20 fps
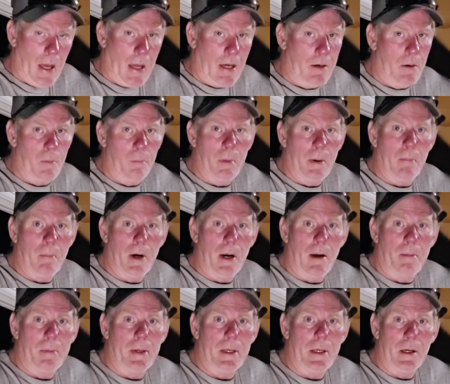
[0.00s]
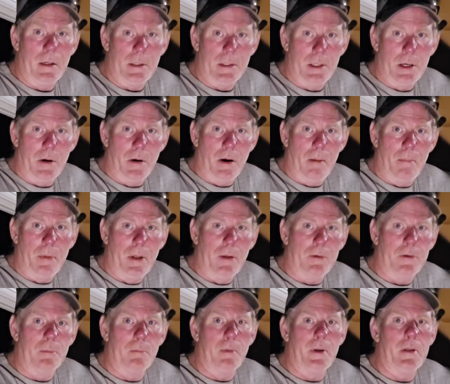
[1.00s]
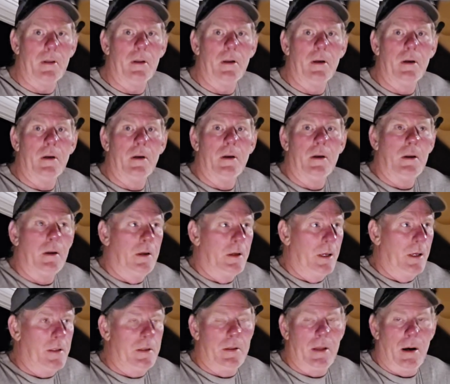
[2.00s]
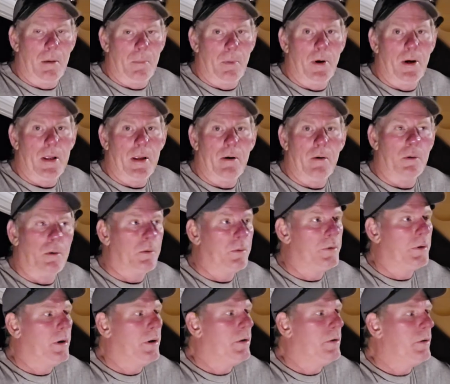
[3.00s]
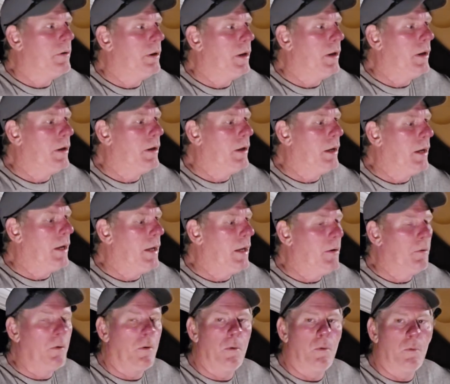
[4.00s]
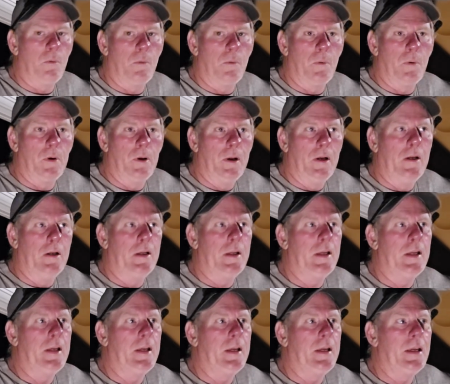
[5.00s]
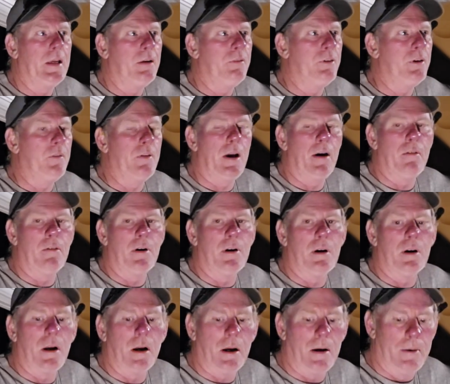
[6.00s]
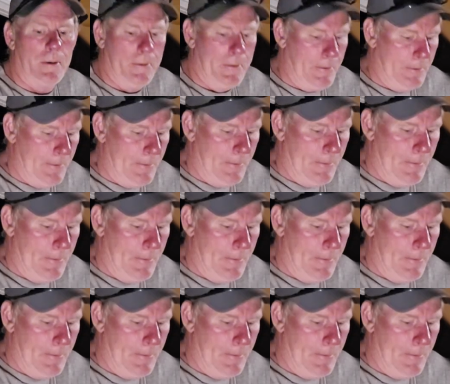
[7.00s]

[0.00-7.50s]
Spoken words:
I don't remember how many years ago I built them, but they're pretty old. And if you've ever